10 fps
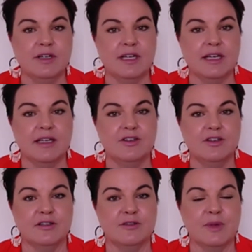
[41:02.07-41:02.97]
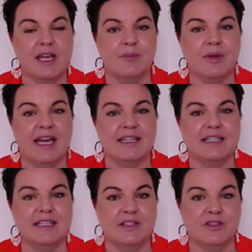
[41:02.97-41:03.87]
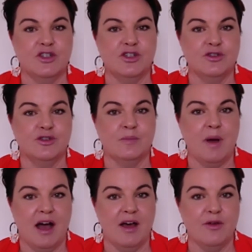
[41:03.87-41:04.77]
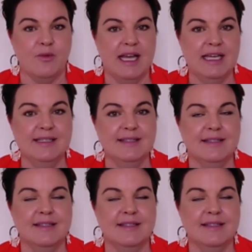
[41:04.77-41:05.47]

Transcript: You can look me up at Intune Pathways.